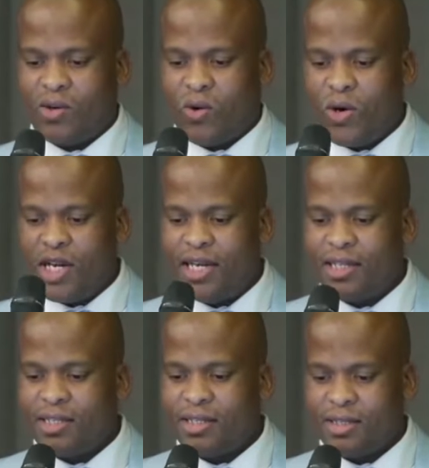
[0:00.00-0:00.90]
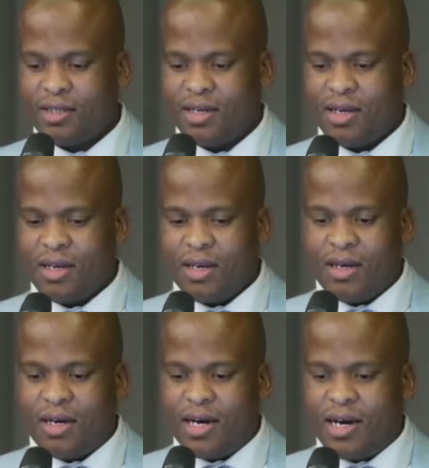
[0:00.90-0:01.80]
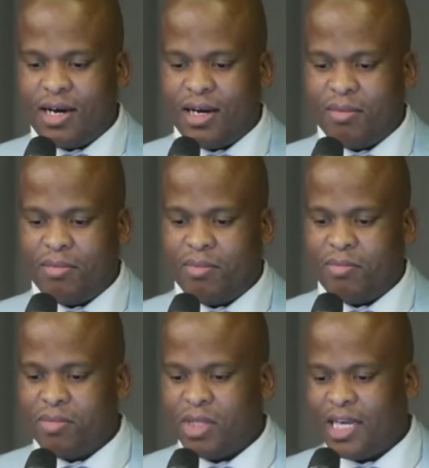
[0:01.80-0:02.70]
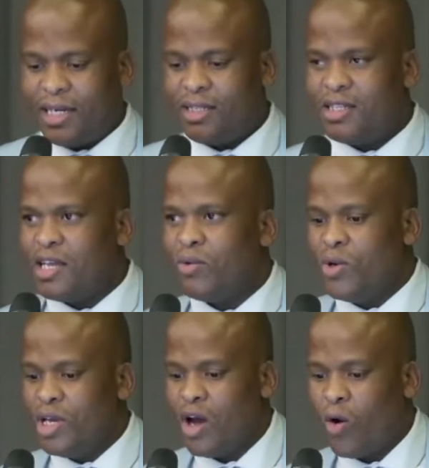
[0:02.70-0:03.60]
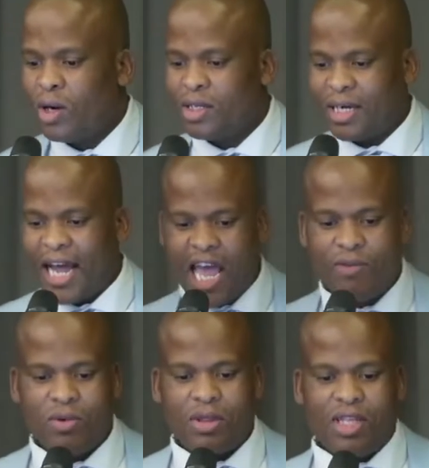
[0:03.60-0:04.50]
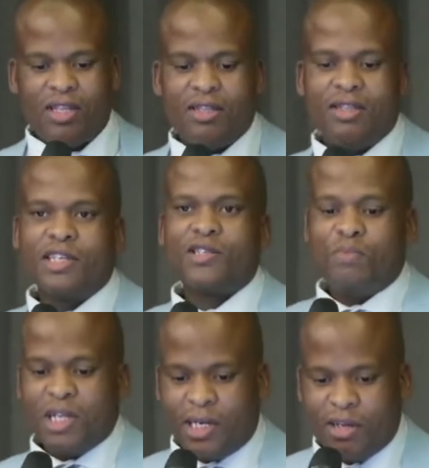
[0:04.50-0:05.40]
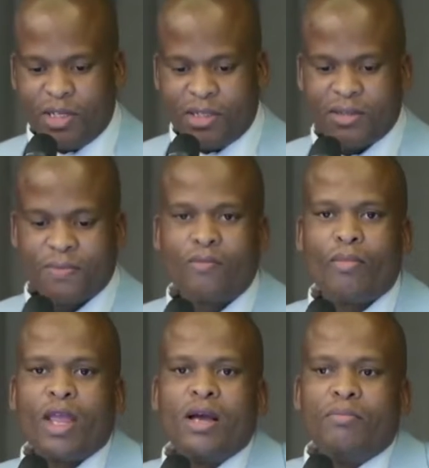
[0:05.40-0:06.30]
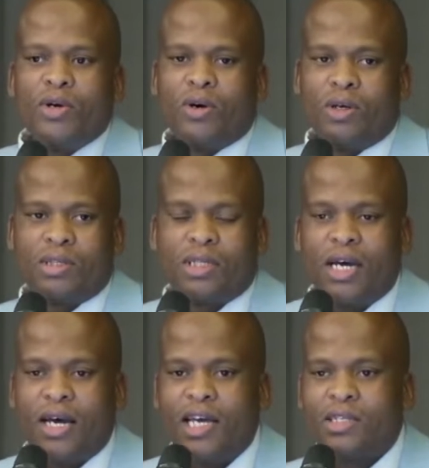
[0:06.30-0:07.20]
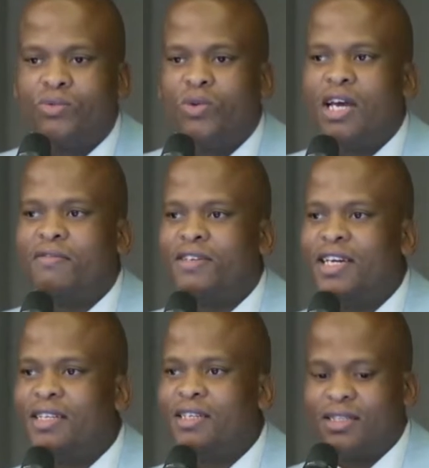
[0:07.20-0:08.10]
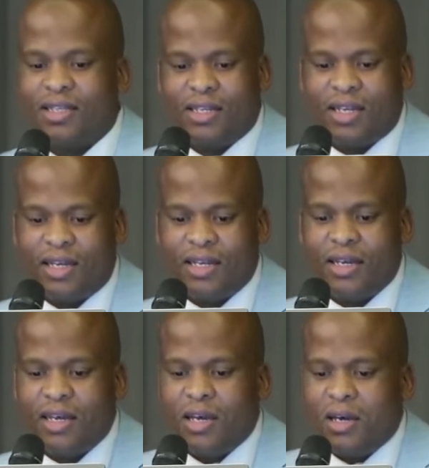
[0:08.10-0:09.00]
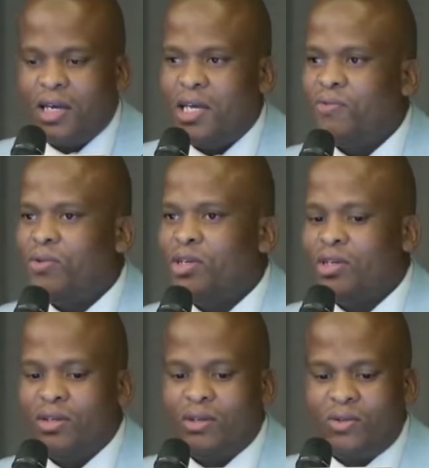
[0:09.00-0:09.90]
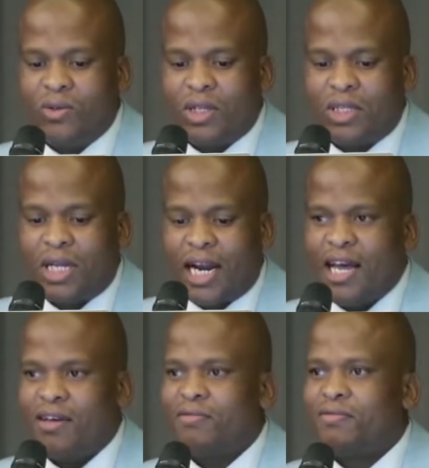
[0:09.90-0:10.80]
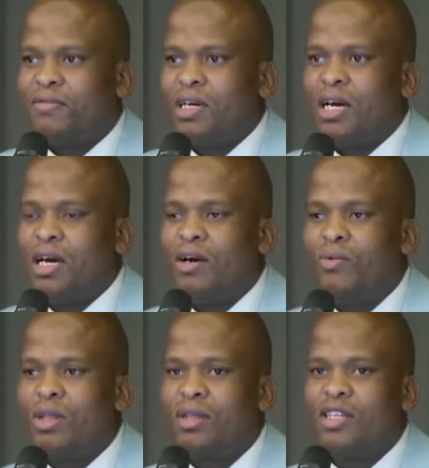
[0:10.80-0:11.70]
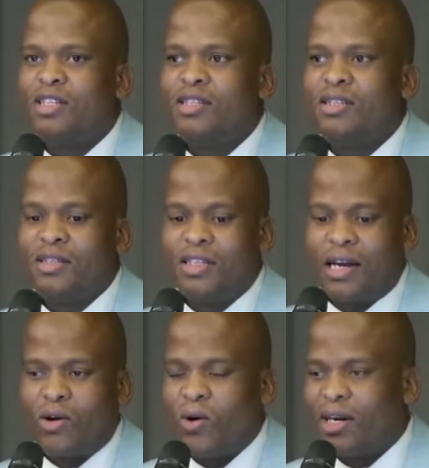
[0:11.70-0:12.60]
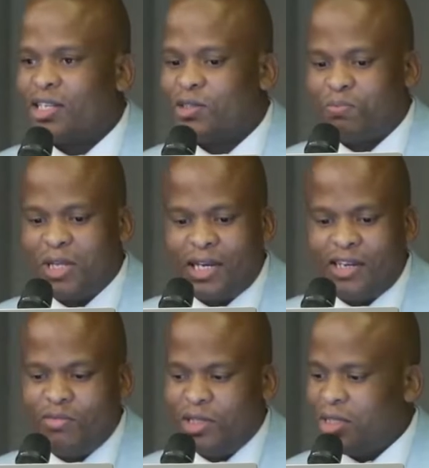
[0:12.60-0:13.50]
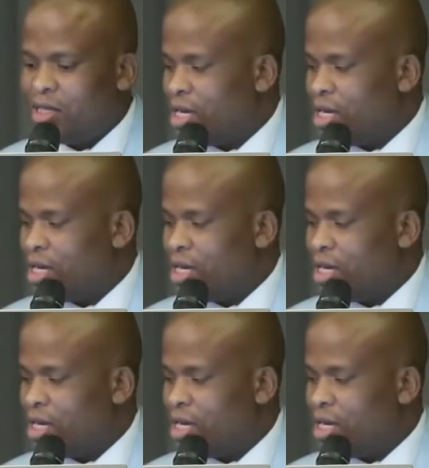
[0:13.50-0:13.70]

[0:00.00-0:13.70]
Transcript: and audience, that we all drive within the speed limit. Because as we have heard yesterday, if we do not drive within the correct speed limit,